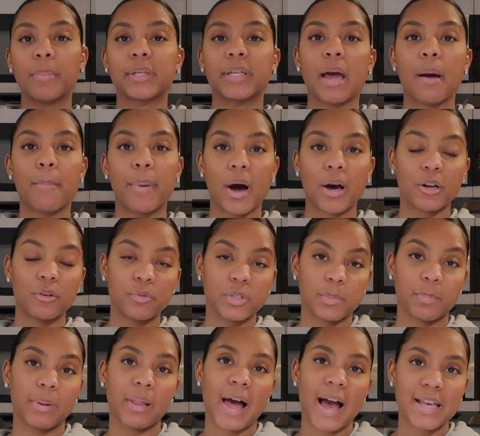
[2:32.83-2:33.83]
but that bottle was
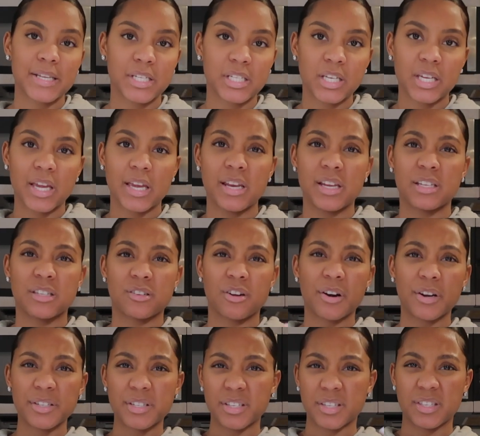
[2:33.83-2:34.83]
plastic and it
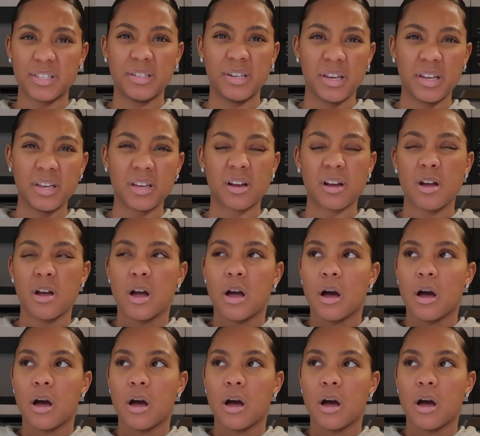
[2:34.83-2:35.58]
started to stink